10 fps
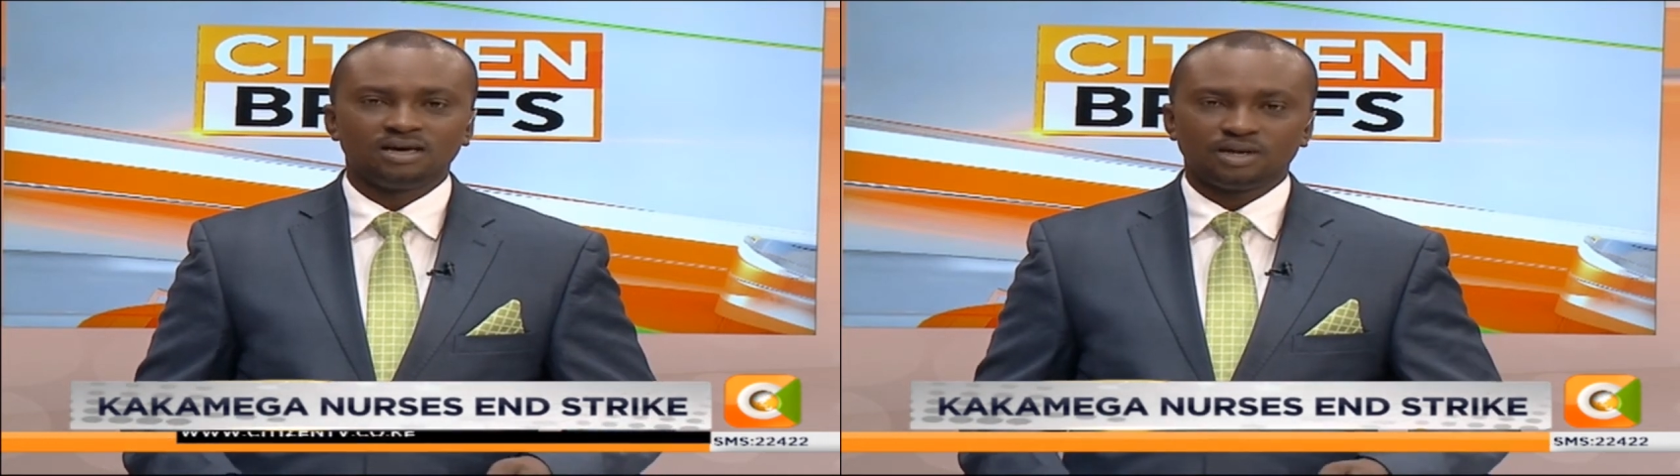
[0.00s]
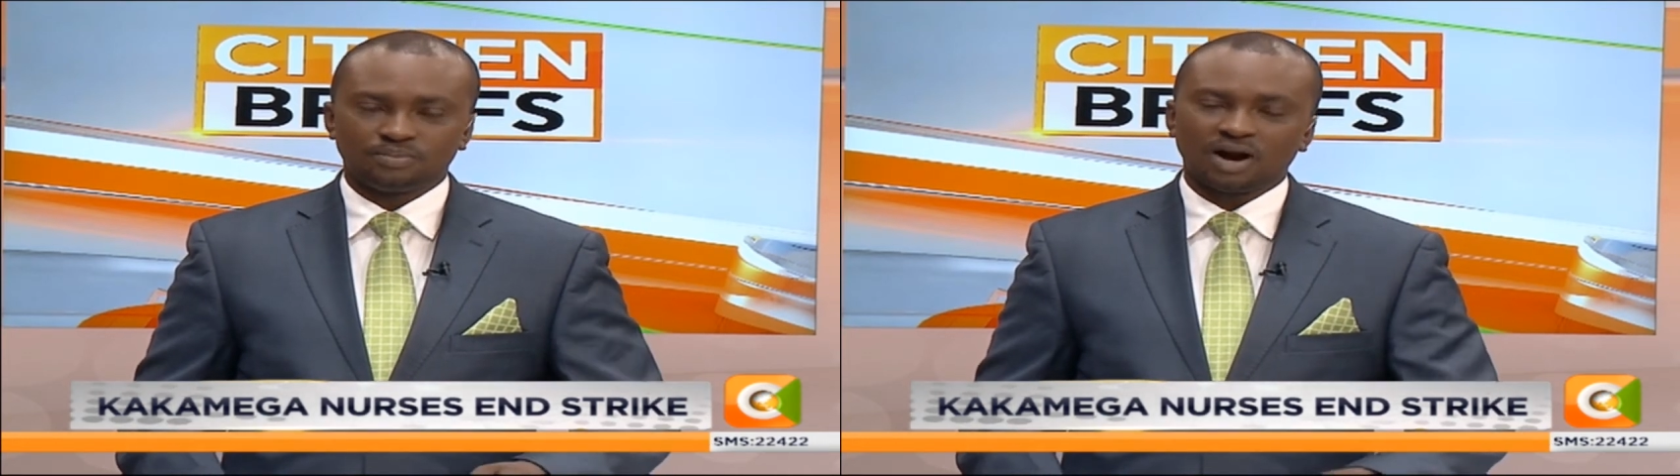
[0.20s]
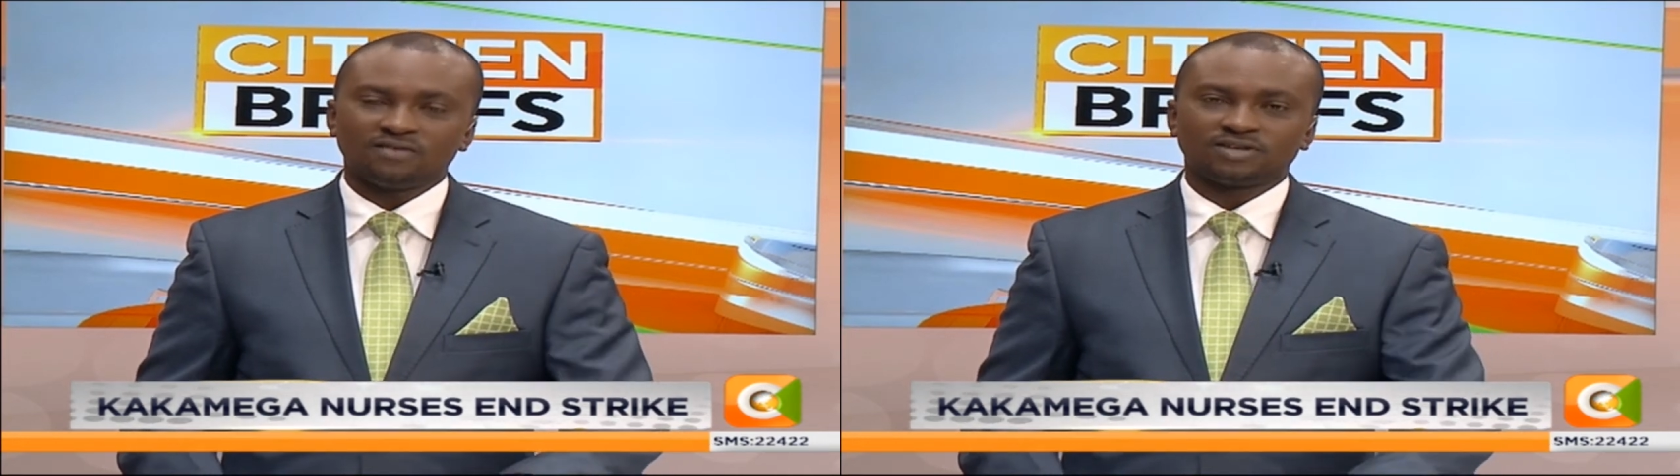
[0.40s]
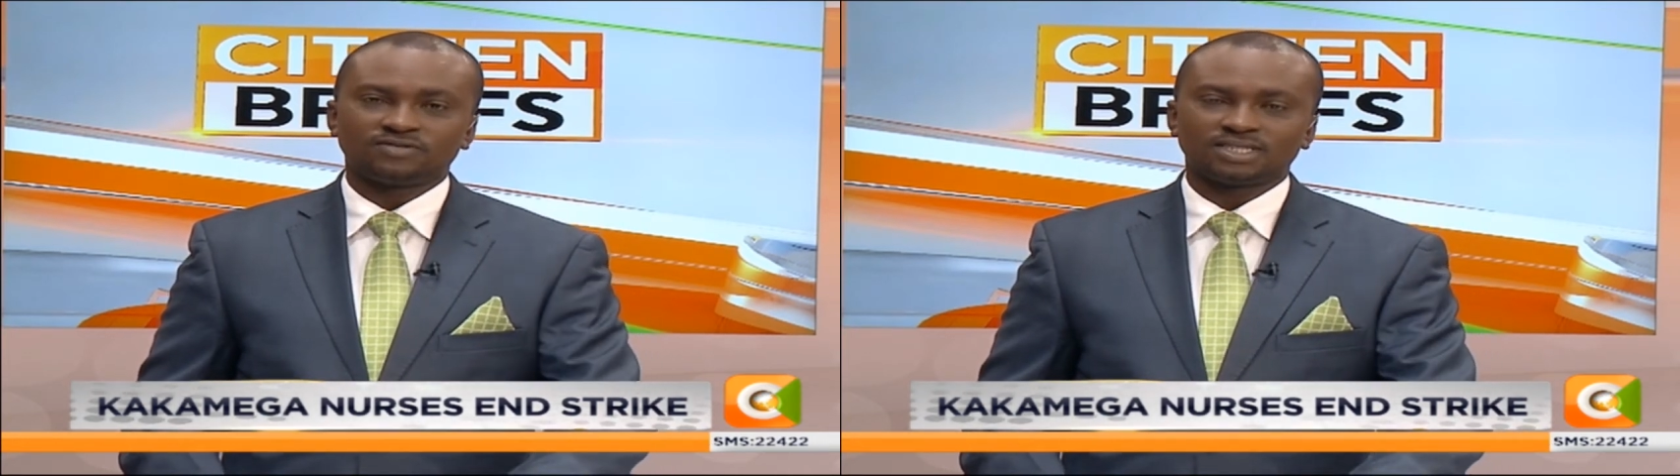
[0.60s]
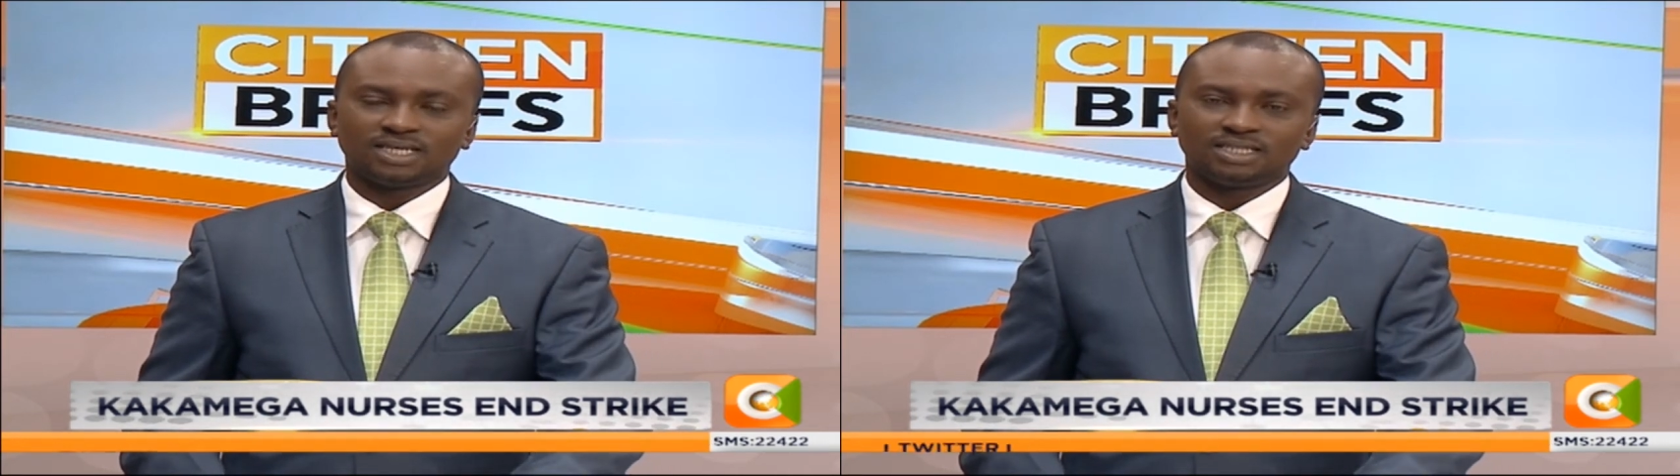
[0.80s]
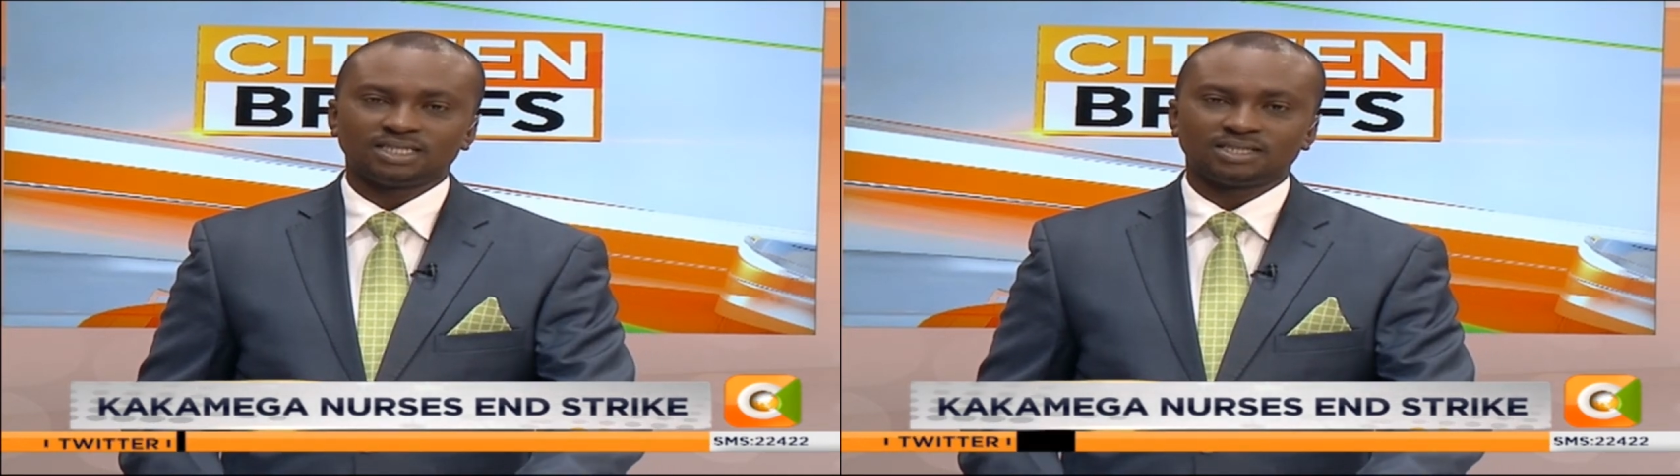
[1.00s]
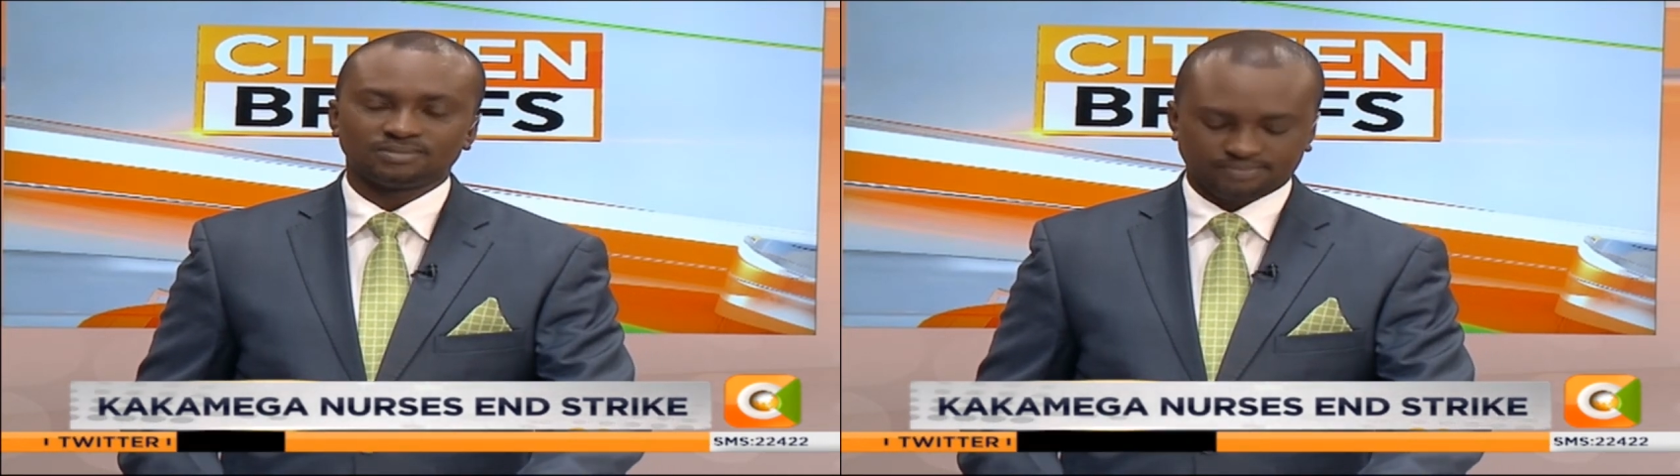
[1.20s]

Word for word: in private facilities.